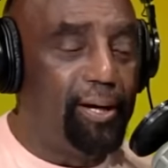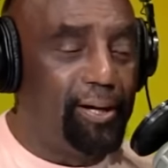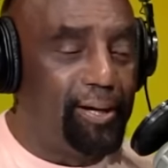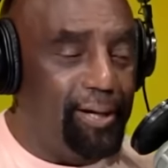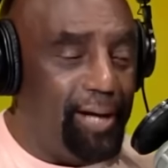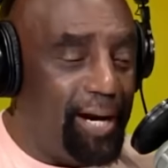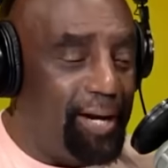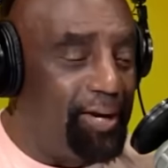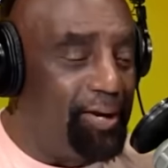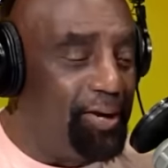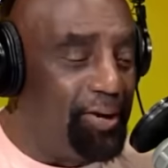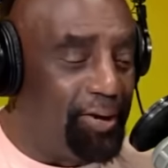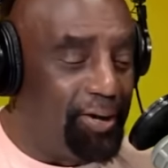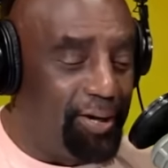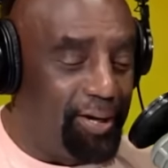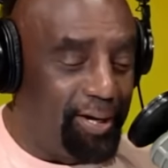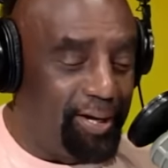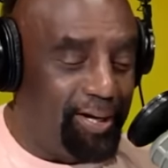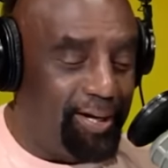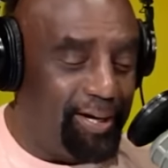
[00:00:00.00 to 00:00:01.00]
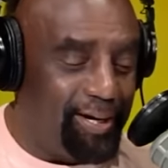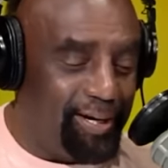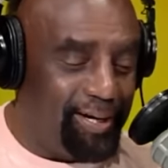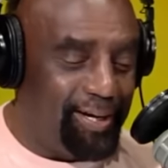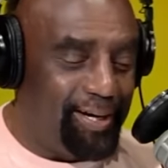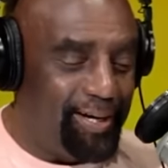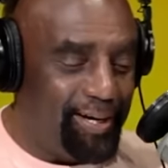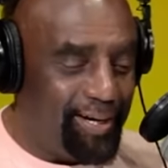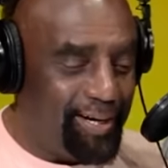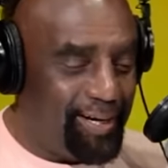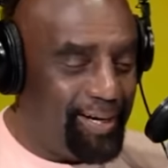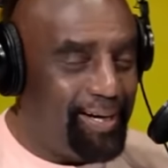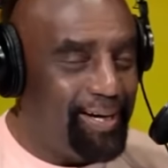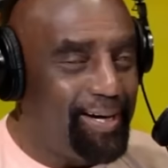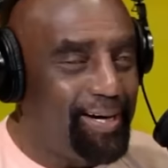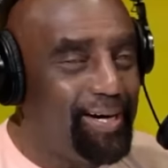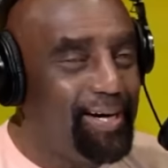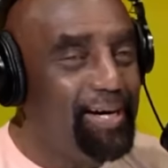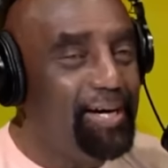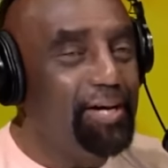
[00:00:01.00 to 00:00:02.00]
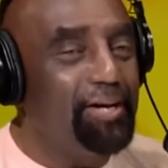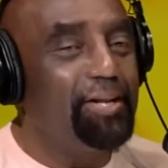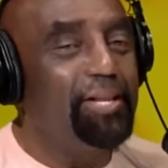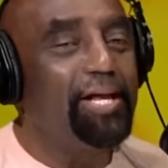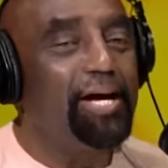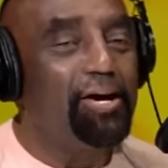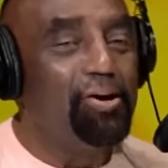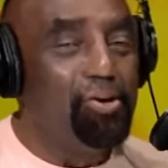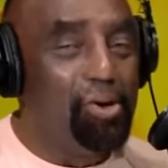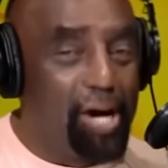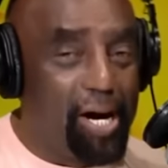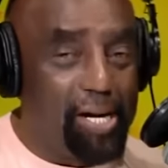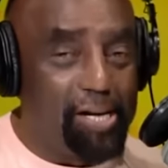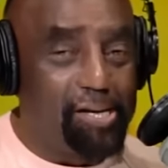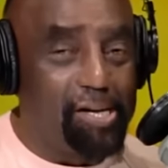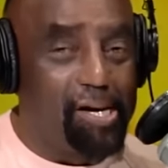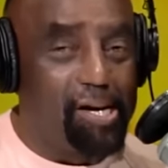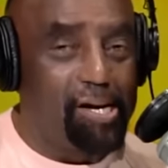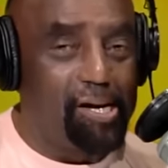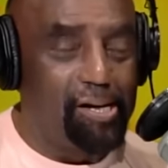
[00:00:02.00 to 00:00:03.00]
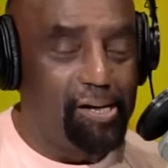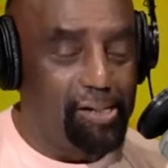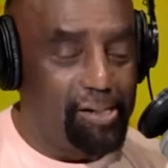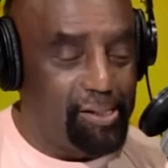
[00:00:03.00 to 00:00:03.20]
I know. I'm like, what now?